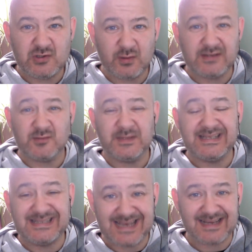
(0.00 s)
showing some
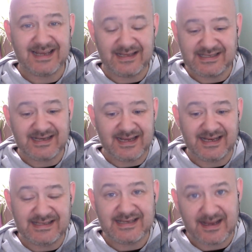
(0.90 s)
attacking
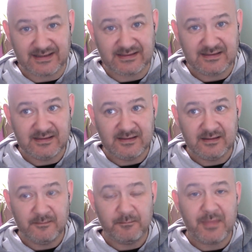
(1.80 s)
intent,
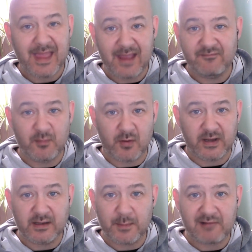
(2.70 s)

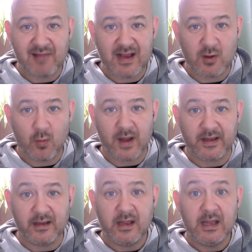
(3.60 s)
everybody, no matter how
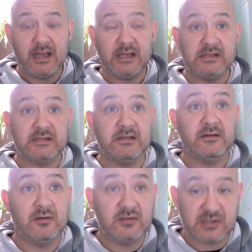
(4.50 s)
quiet,
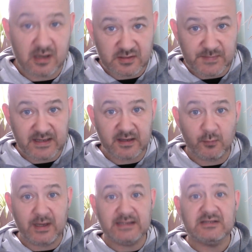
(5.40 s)
starts making their
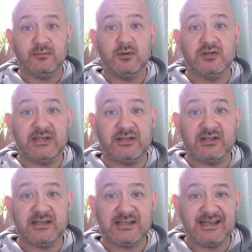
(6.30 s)
way towards the edge of
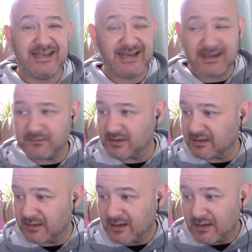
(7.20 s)
the seat, and even
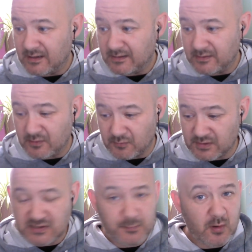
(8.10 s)
the
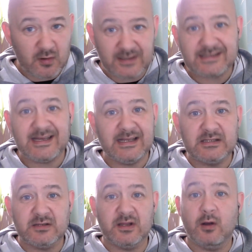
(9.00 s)
smallest kid
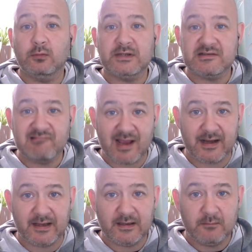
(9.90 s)
to the oldest
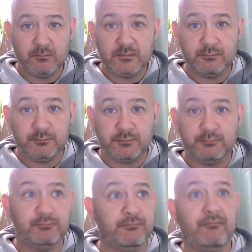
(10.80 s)
granny,
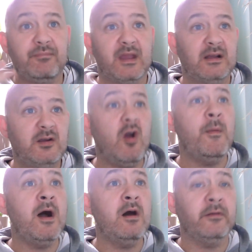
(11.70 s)
come
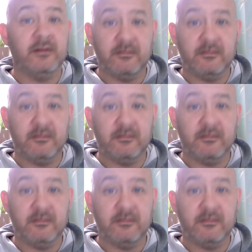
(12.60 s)
on!